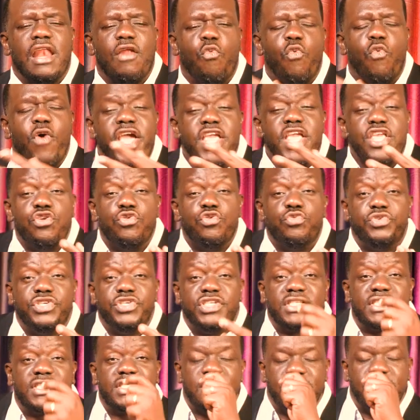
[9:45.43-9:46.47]
When you
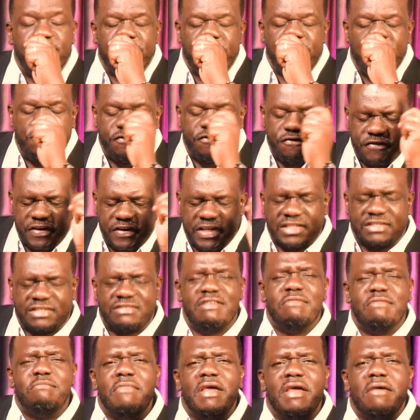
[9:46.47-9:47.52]
receive, you first
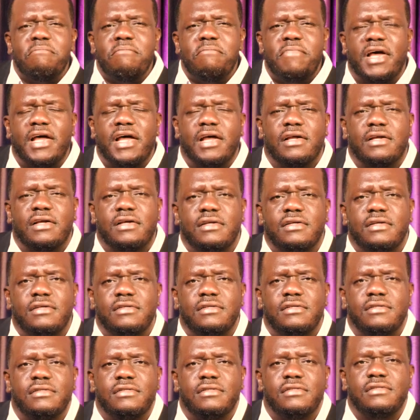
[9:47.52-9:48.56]
remember
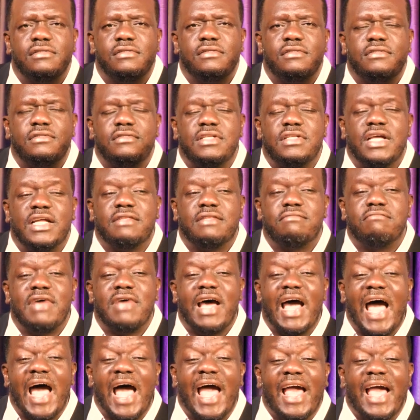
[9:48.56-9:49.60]
that
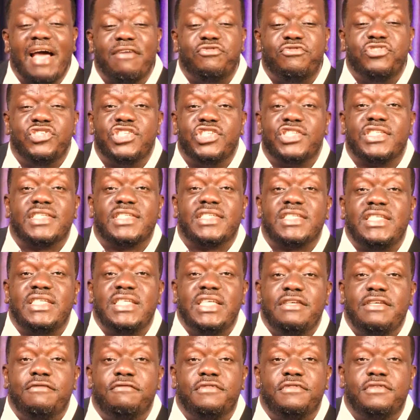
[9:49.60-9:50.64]
I have
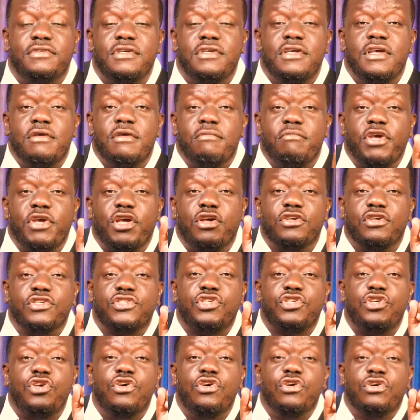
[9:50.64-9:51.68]
received
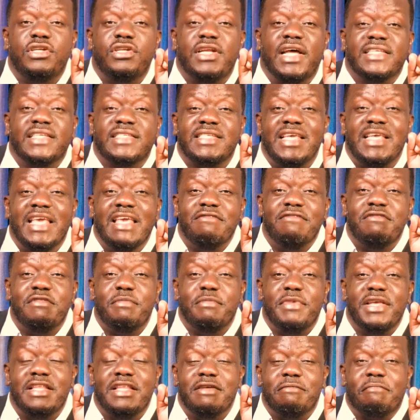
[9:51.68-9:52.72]
because God has given
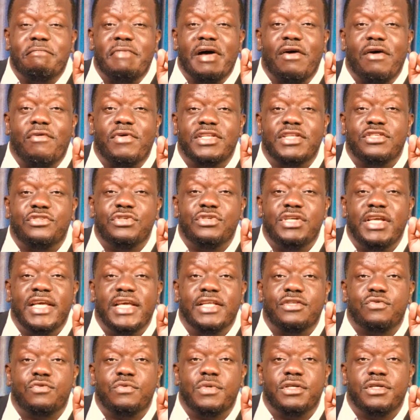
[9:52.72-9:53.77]
me the power to
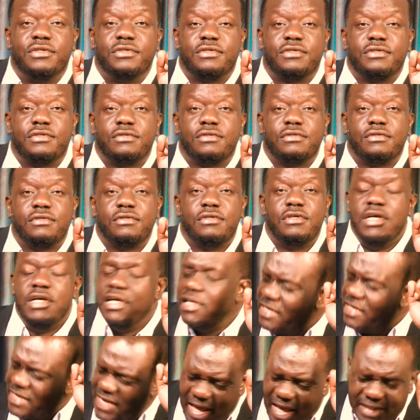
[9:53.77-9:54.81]
get wealth.
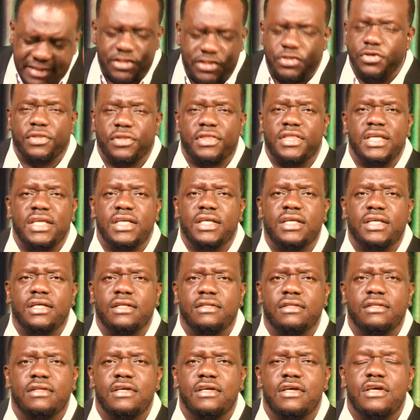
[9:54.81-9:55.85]
That's your thinking.
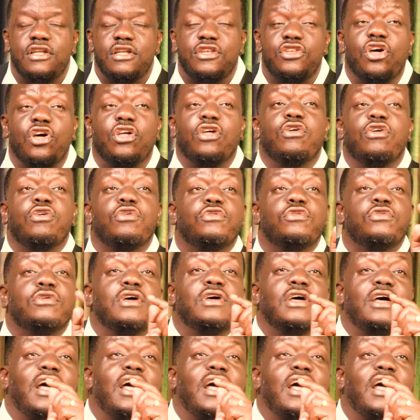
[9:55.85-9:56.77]
Not, oh,